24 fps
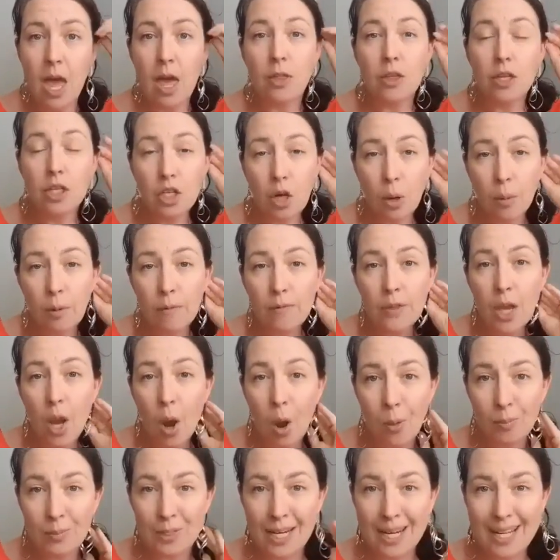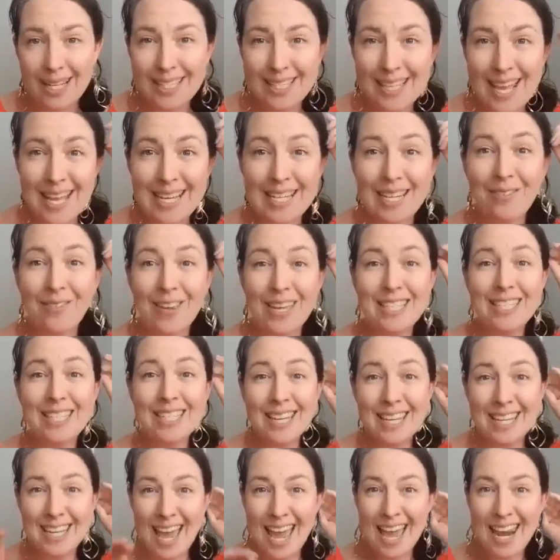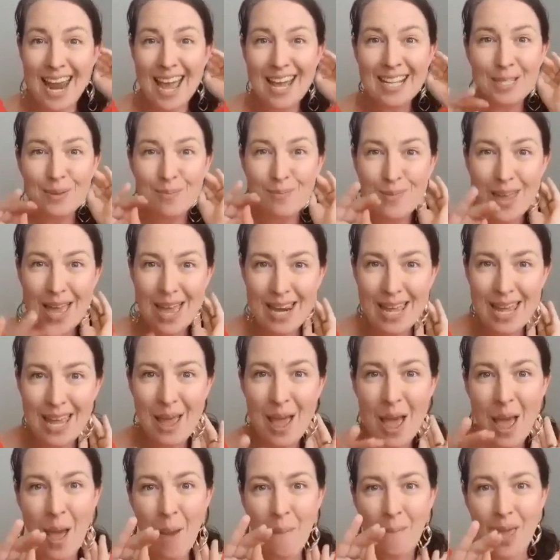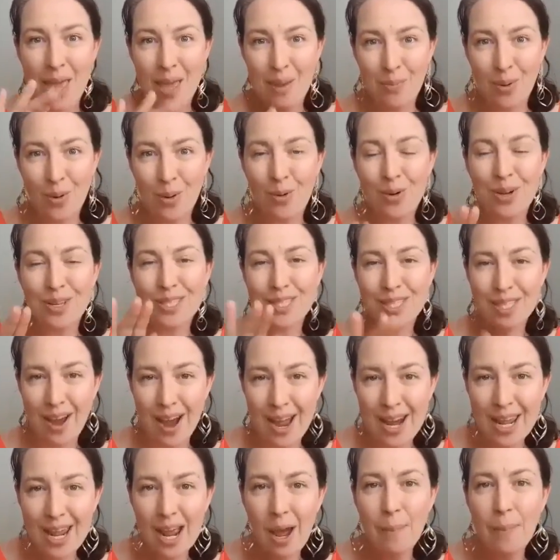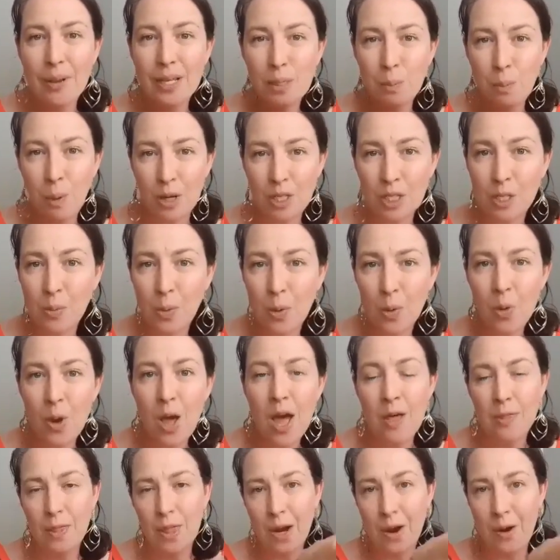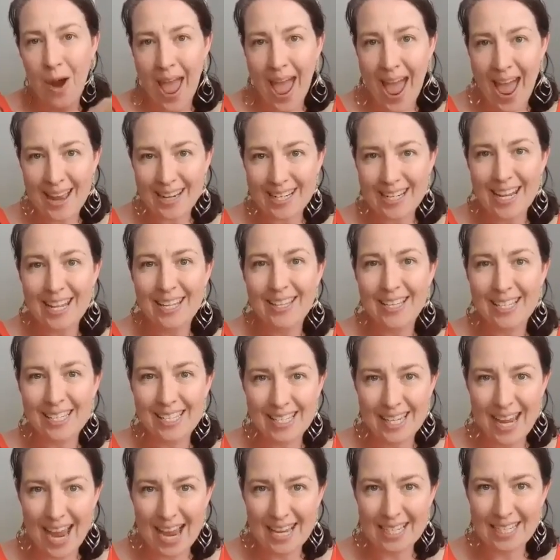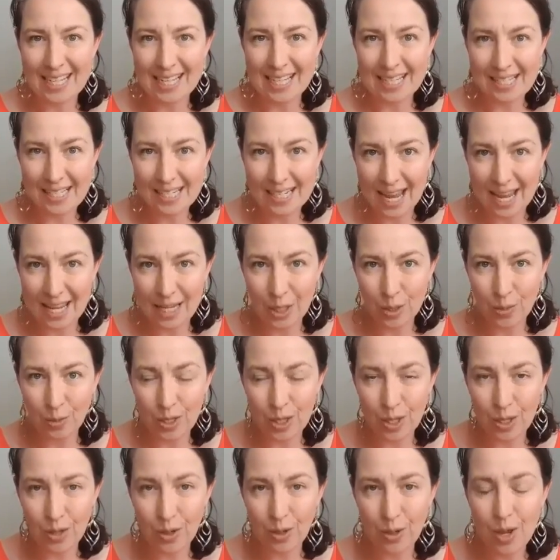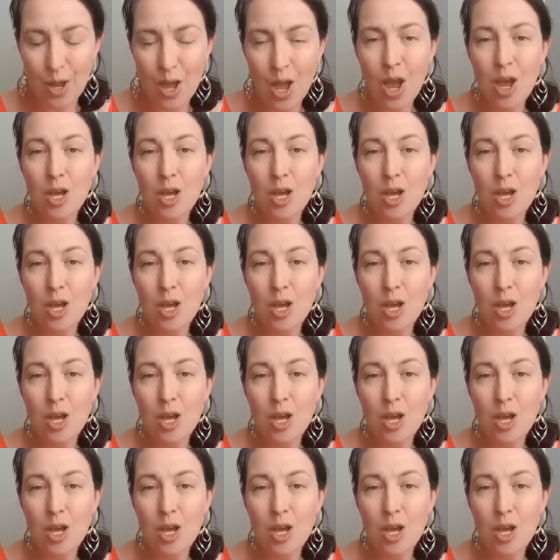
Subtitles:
The job of the opt-in incentive is to get as many people signing up as possible that are at the starting stage with you.